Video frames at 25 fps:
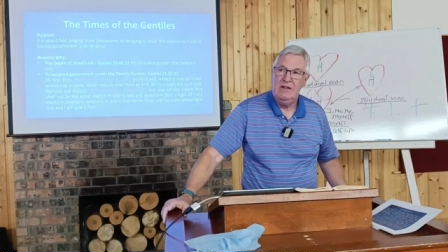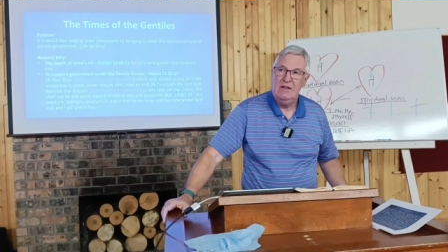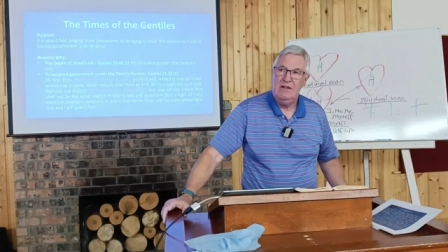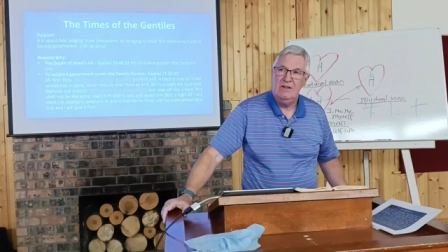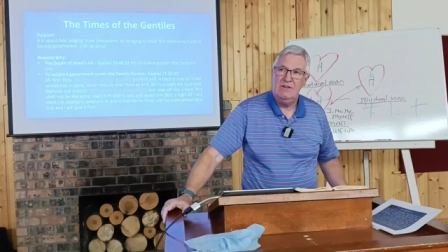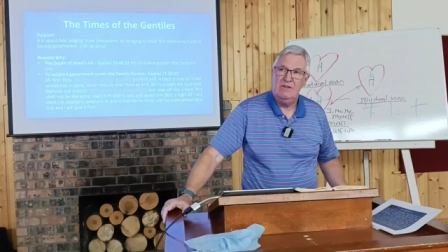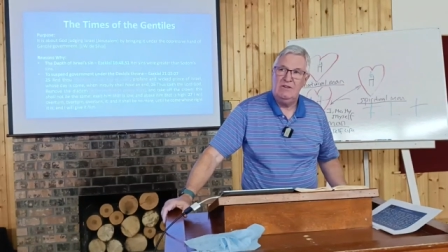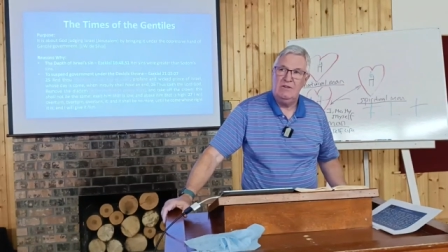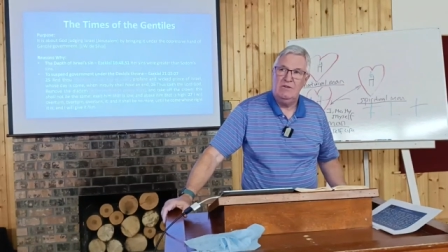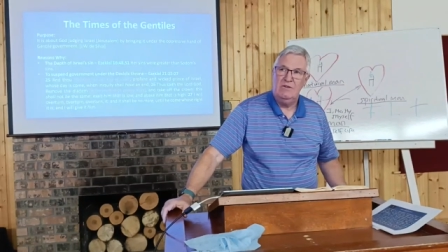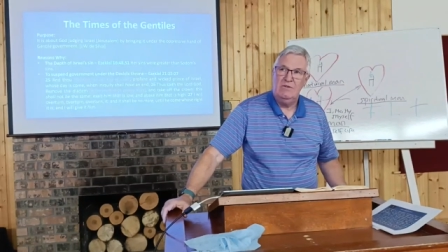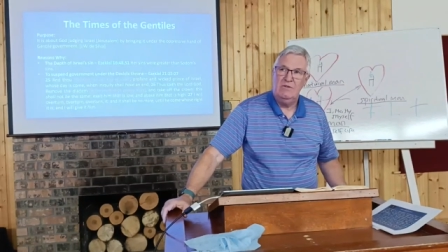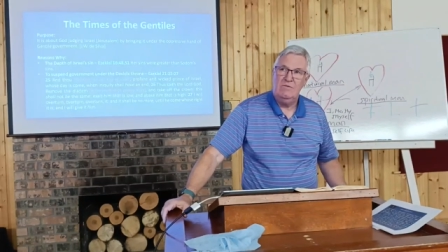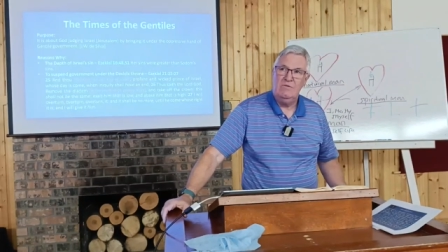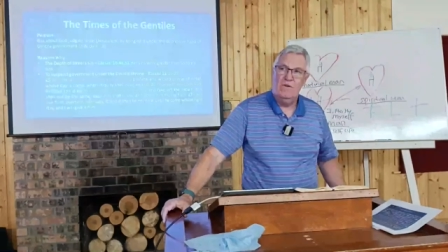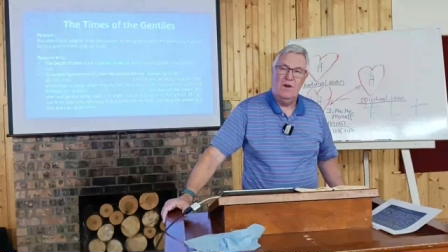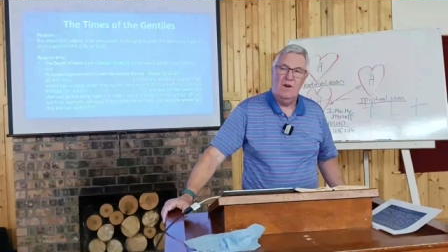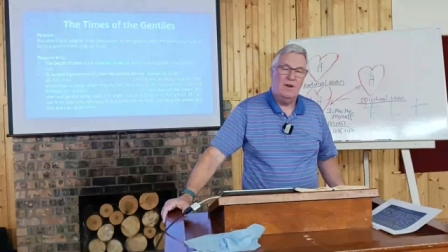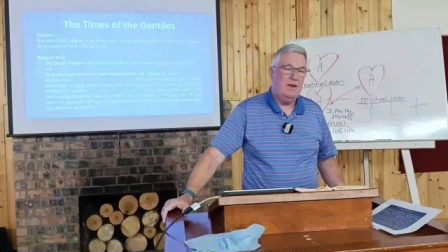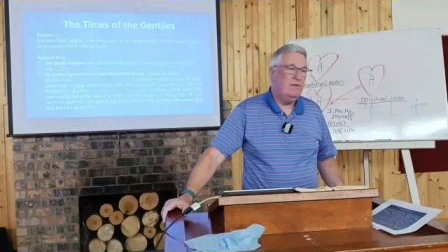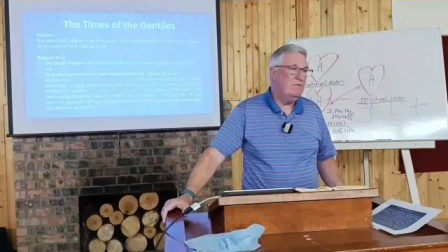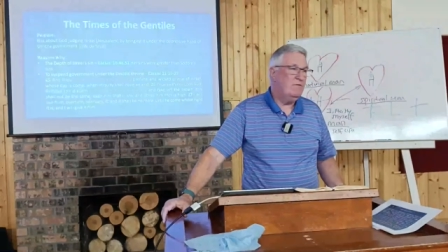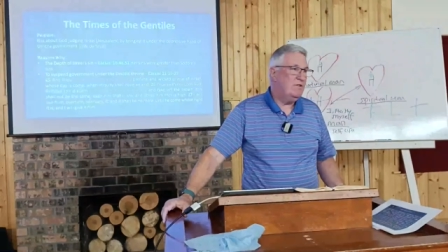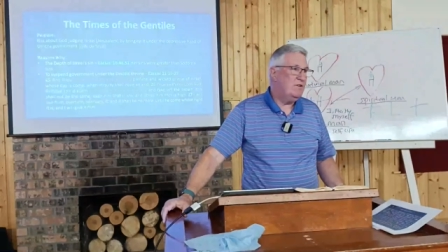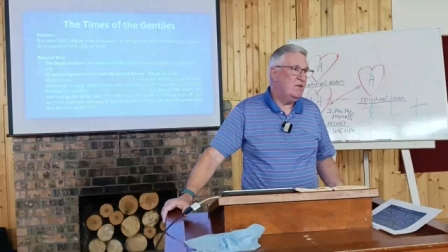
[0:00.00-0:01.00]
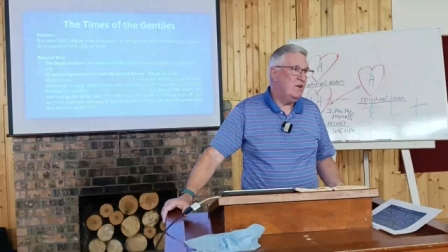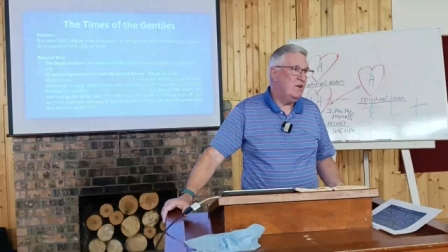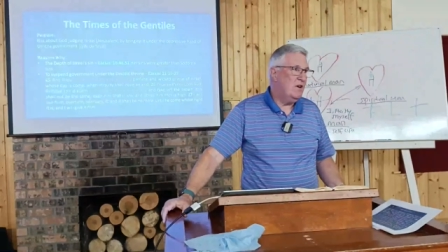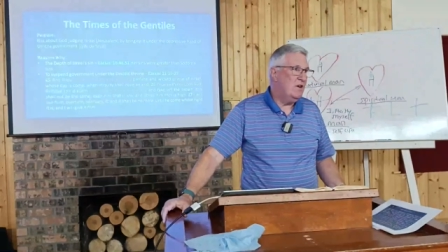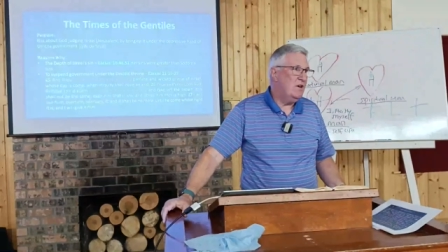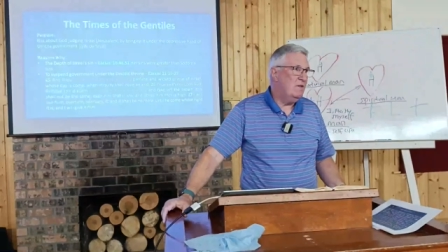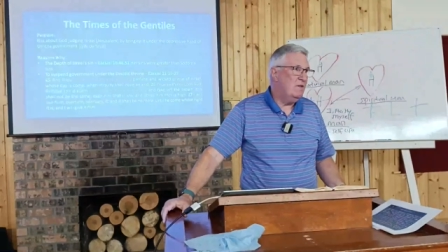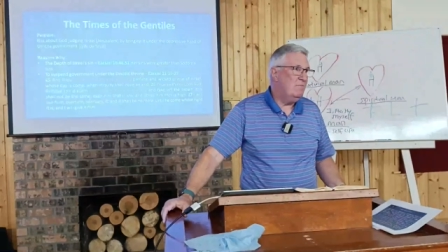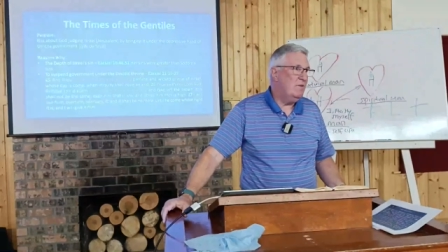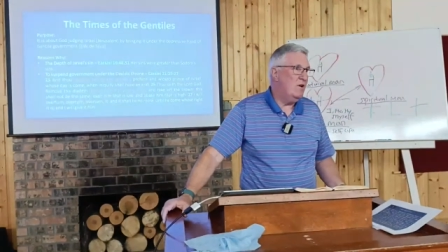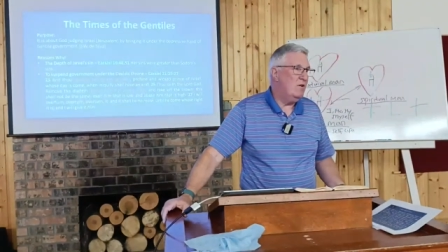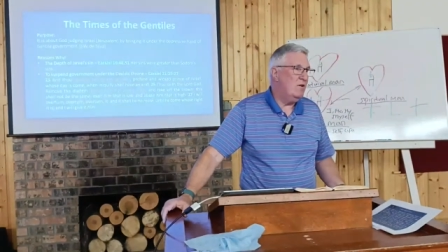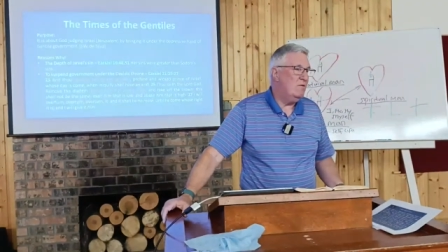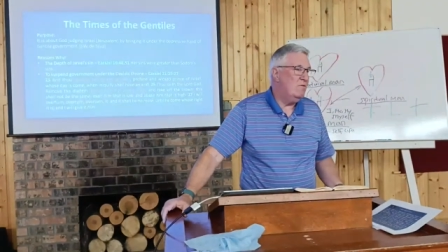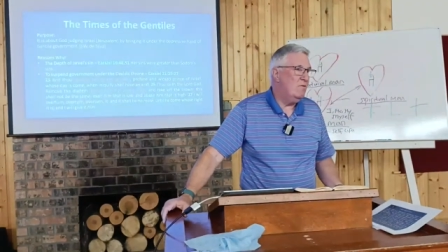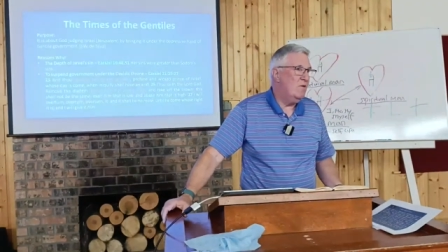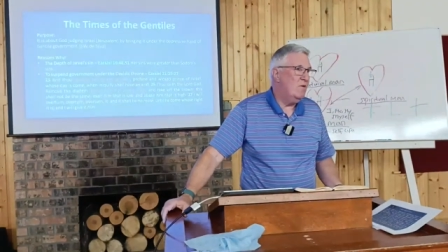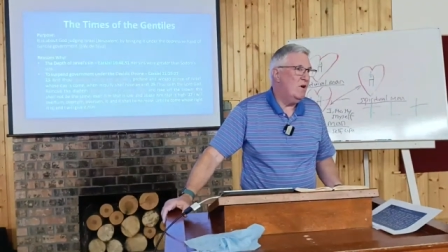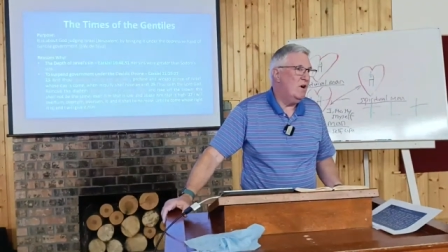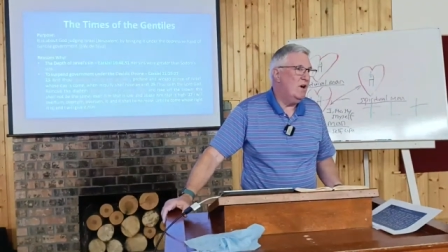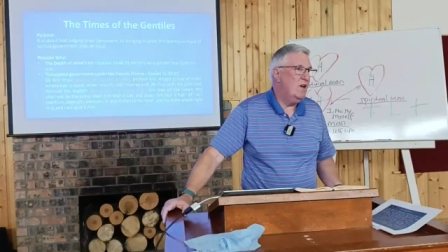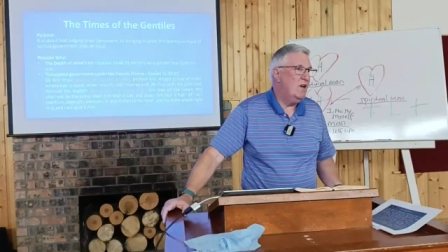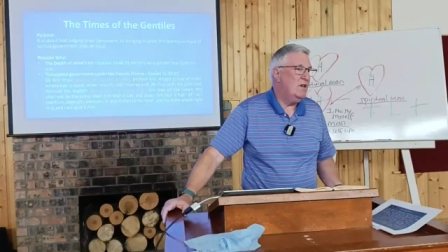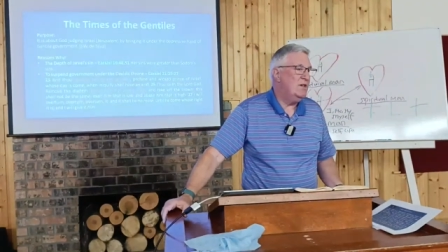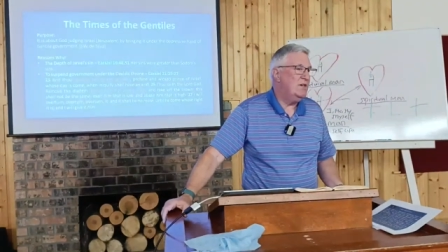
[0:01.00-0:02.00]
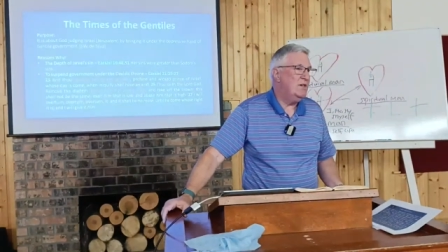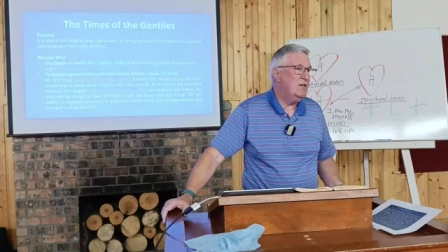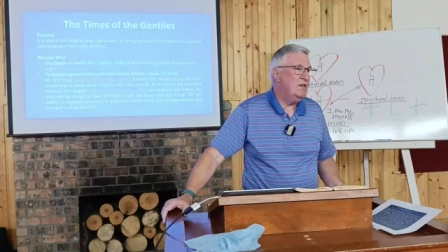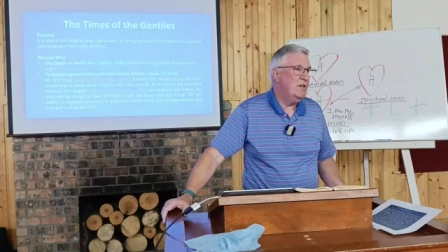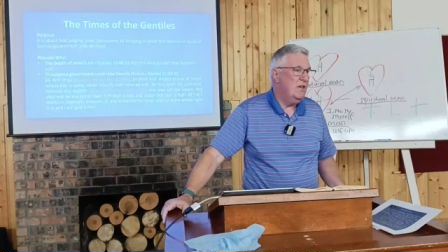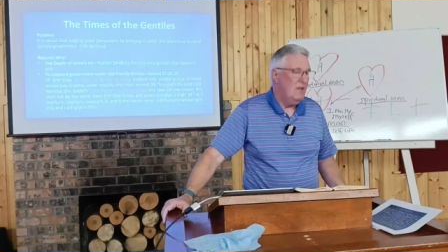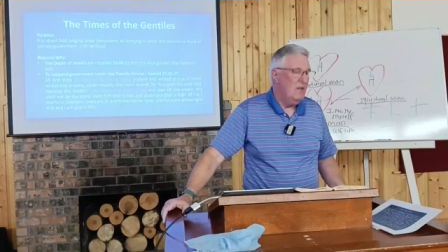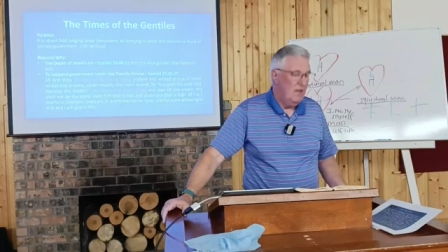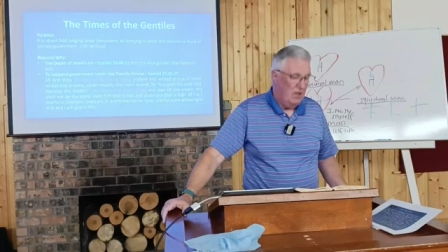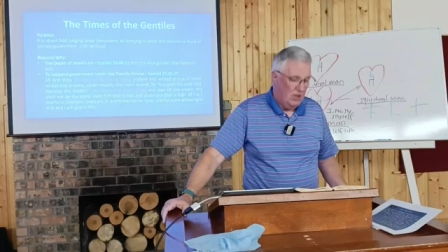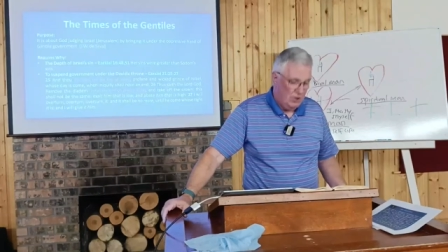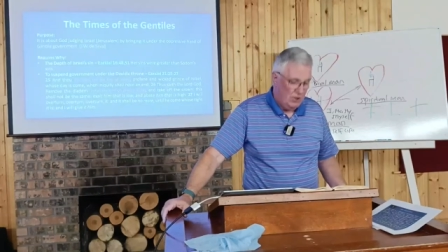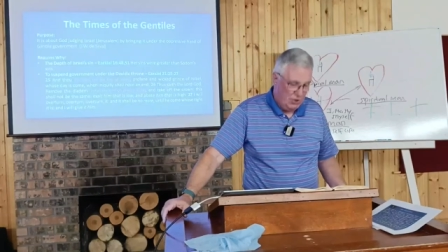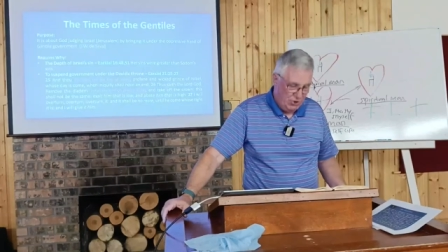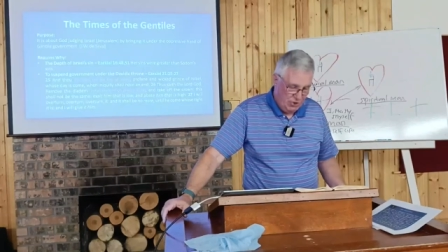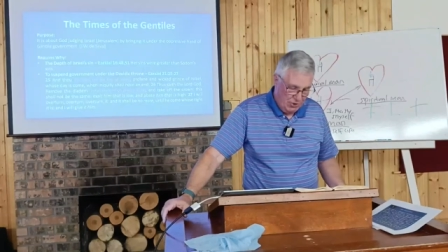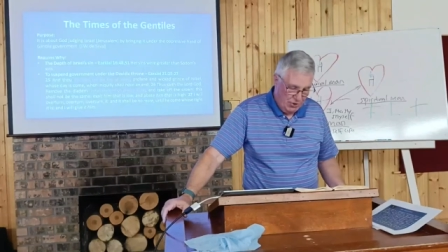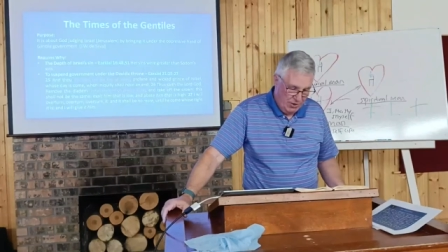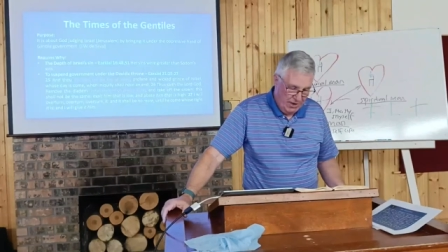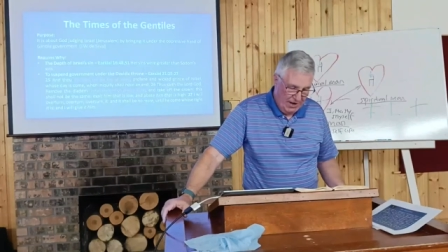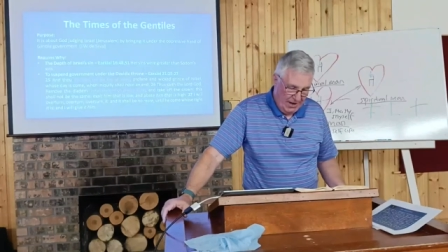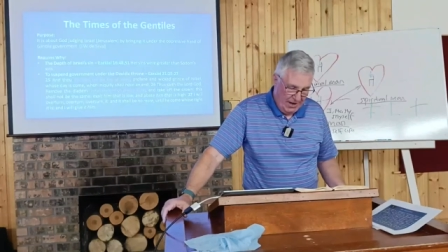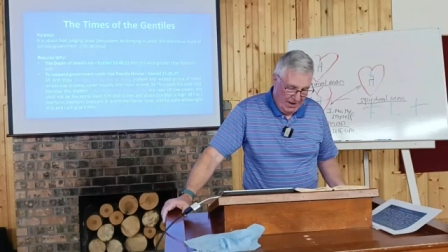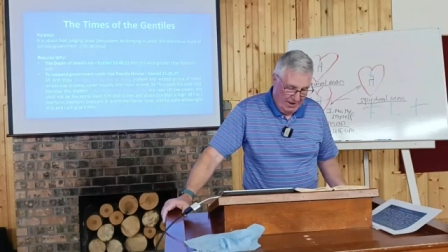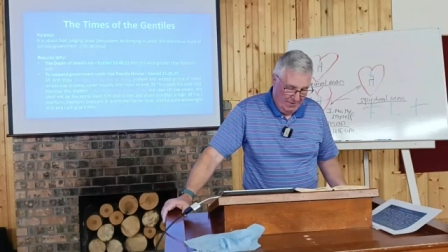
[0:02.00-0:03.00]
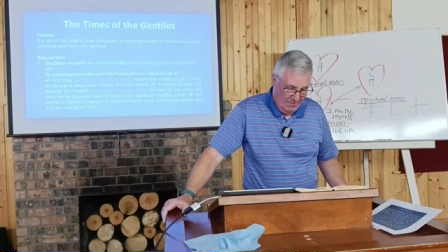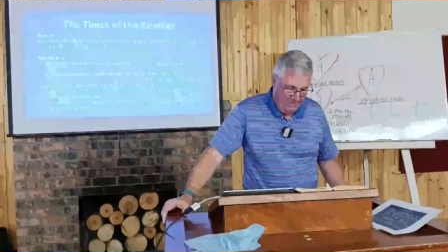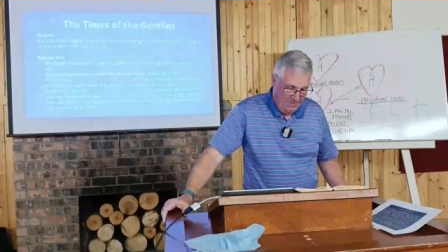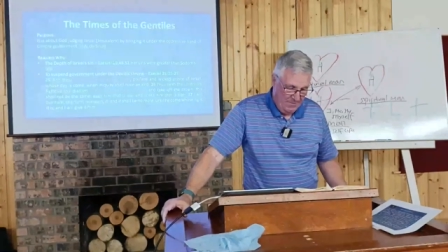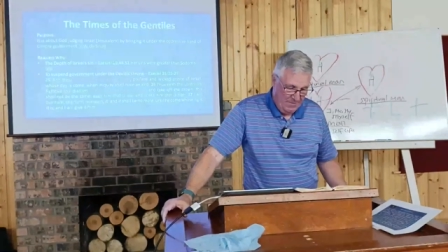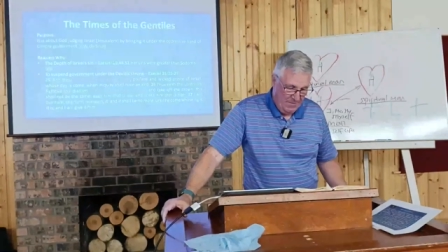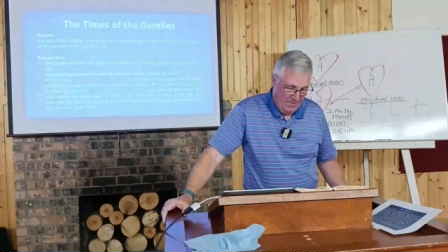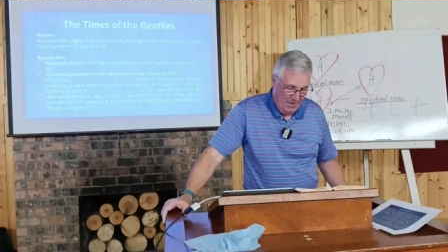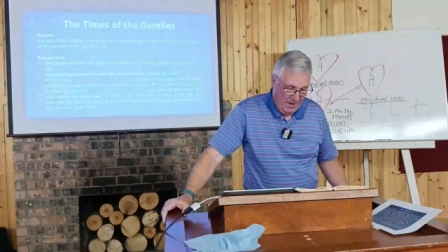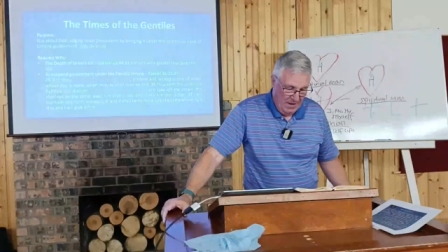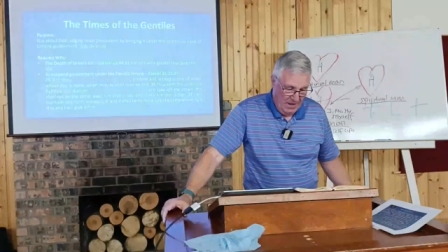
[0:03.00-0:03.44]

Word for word: So what he was talking about was Judah.